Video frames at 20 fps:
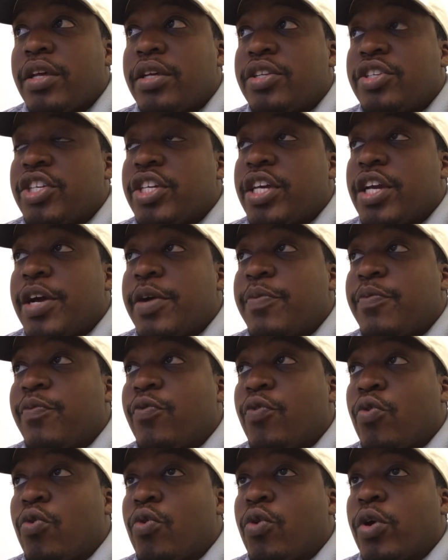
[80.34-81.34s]
GM
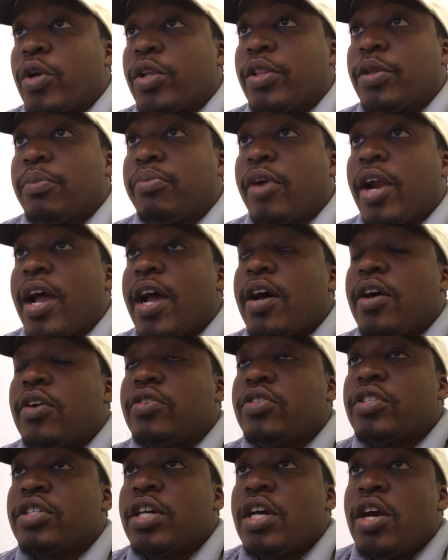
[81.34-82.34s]
for the
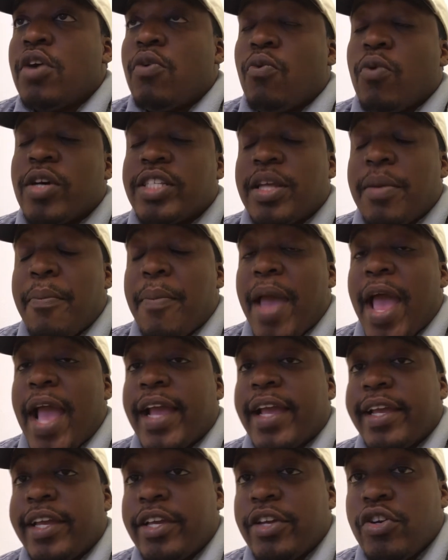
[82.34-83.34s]
Browns wasn't
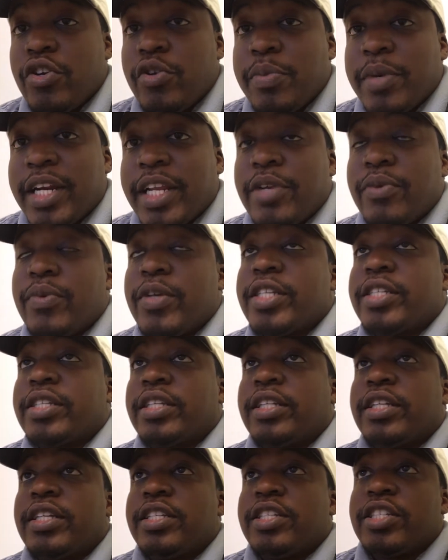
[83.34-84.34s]
backing Hugh, but he
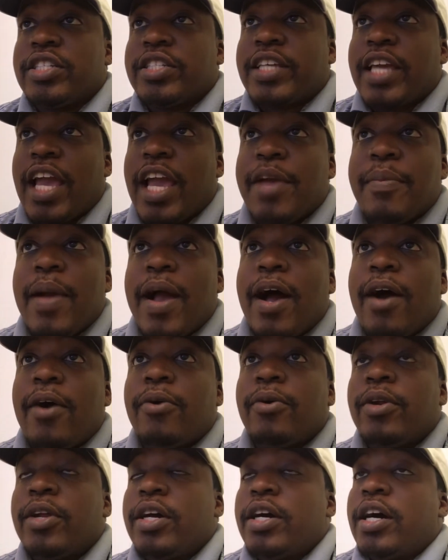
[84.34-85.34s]
recently just came
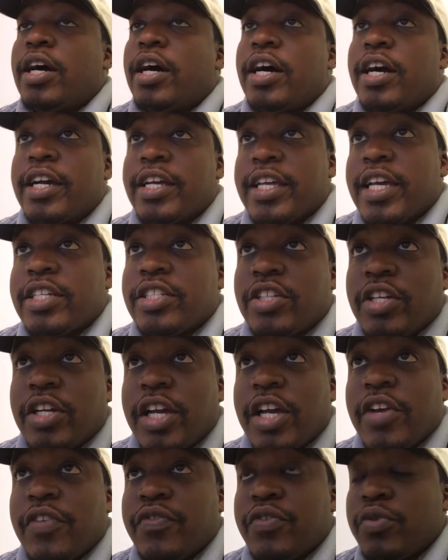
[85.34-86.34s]
out
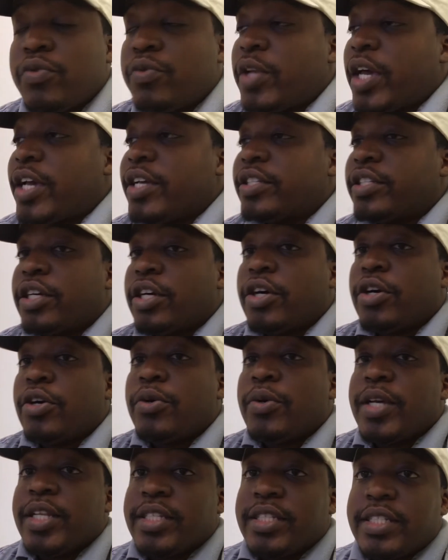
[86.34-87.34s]
yesterday, a few days
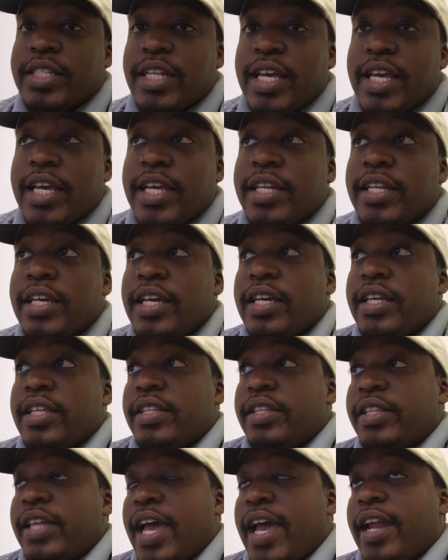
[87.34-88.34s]
ago, and said
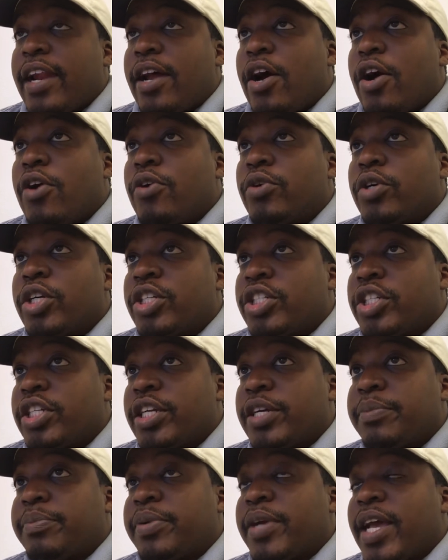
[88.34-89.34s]
that
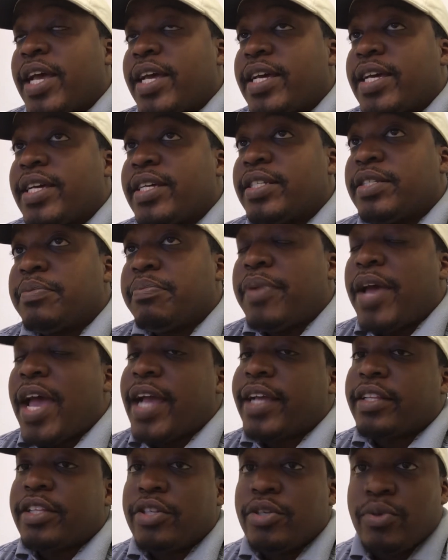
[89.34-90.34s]
ownership has
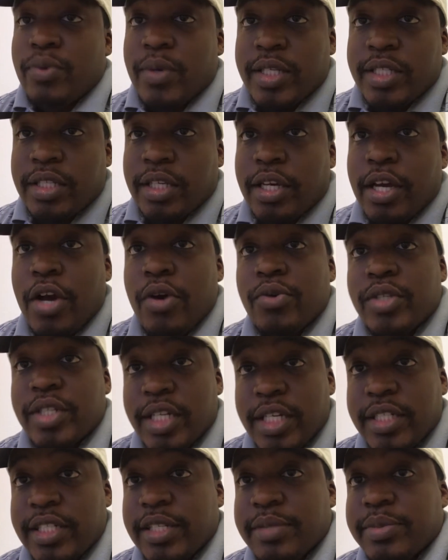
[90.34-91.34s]
backed Hugh as the coach,
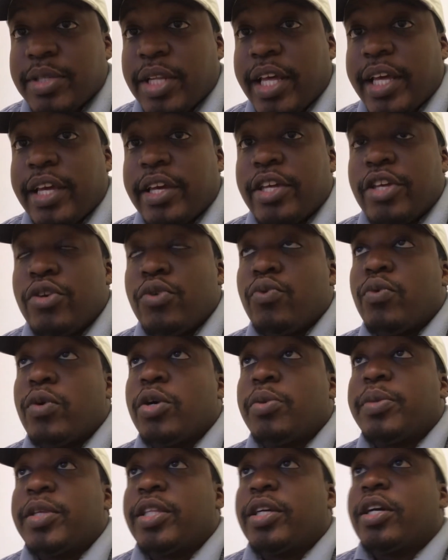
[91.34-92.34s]
and it seems like Hugh
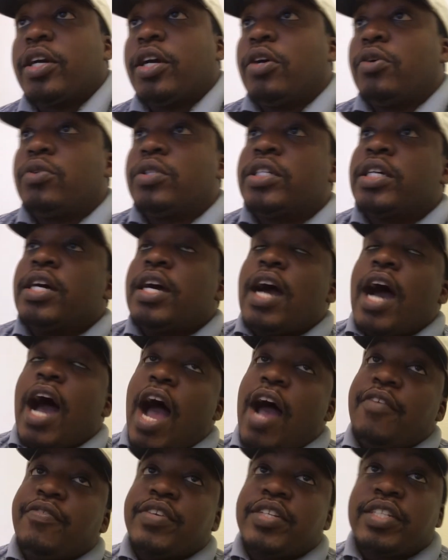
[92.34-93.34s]
will be the coach.
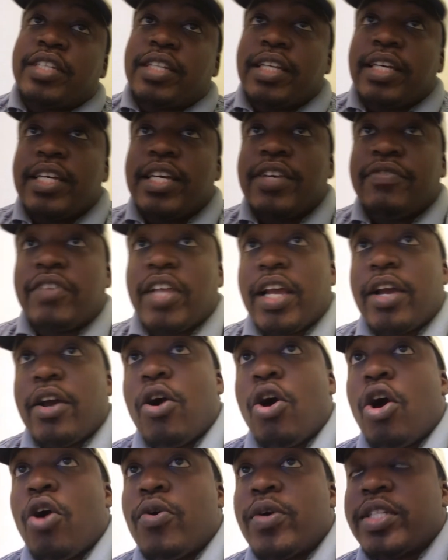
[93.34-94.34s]
Obviously, if they
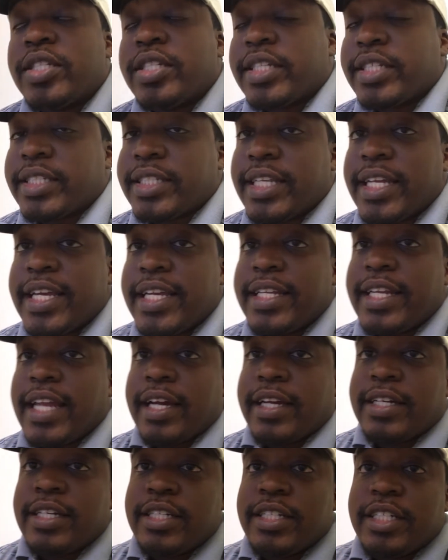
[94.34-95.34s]
go 0-16,
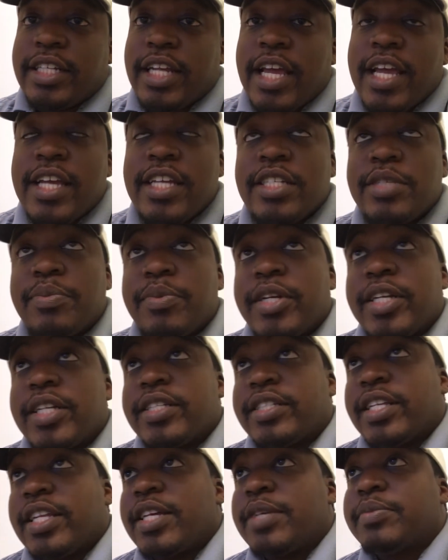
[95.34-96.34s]
that could change, but
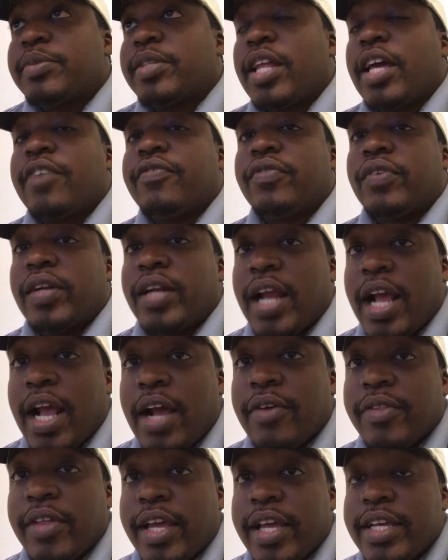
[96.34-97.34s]
it seems like for
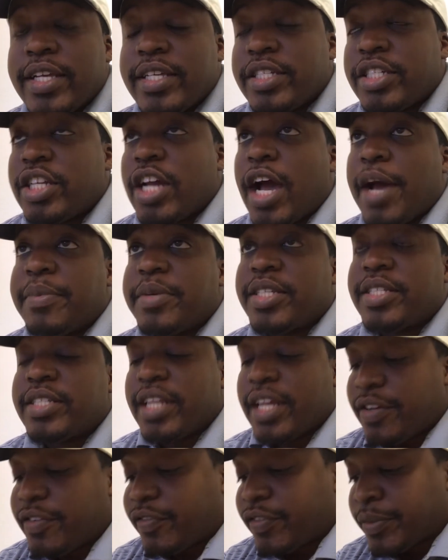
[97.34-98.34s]
now that his job is
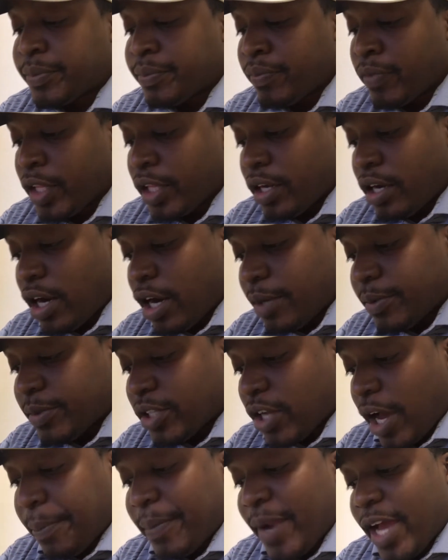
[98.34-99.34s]
safe.
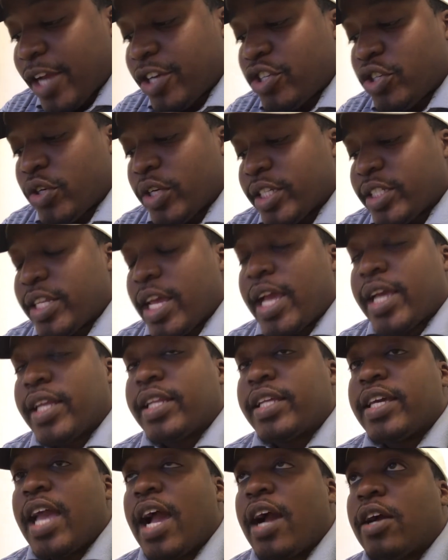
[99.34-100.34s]
So I'm not sure
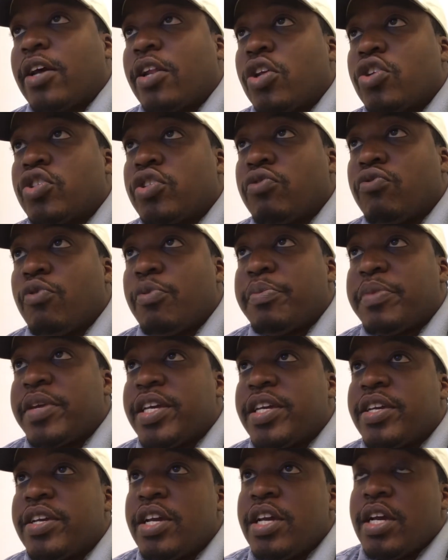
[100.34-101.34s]
exactly how close it would
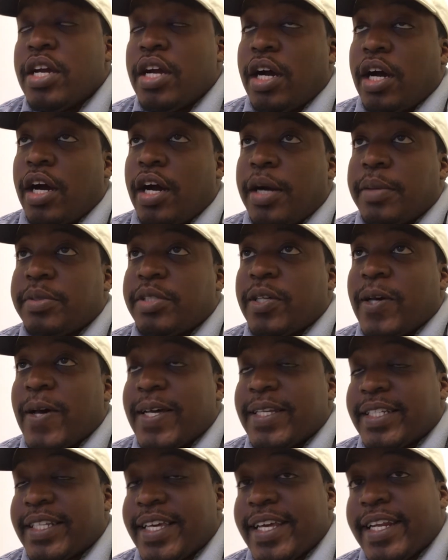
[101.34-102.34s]
be to
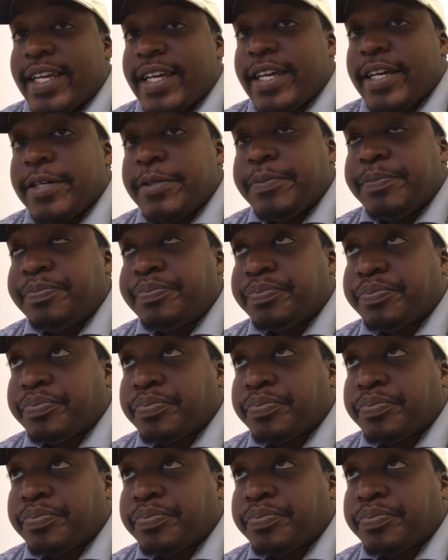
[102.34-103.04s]
us getting him.